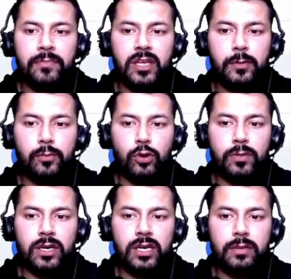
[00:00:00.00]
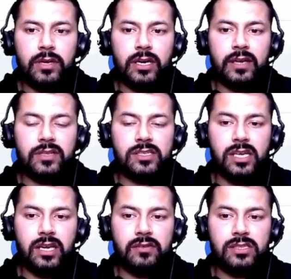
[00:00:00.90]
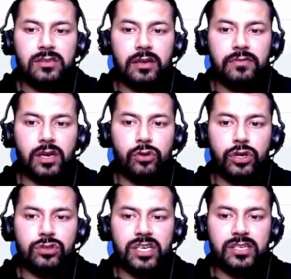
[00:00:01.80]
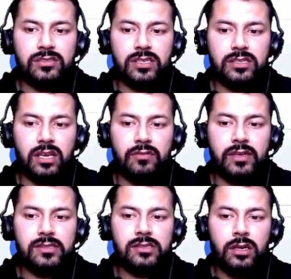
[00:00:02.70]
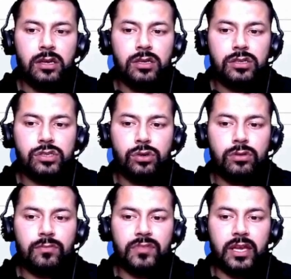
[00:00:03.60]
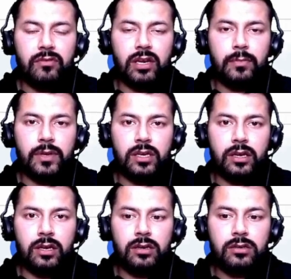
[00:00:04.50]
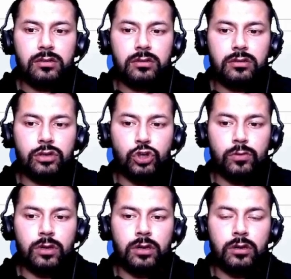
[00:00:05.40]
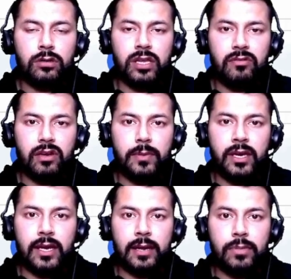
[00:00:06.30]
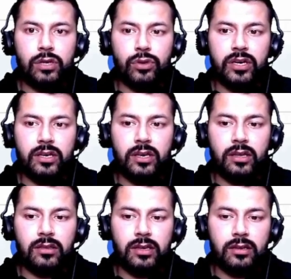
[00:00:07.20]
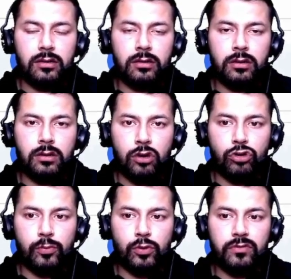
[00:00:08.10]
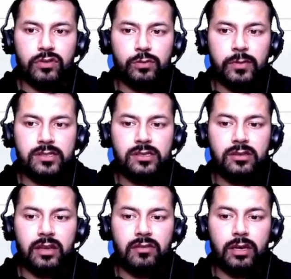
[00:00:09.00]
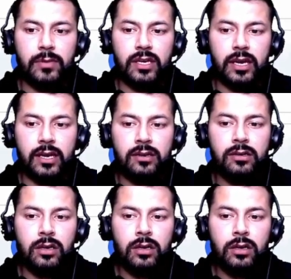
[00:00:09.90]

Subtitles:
it properly, but if the sequence, if we are going to change the sequence, so there will be a there will be an ambiguity in the output, which means there will be an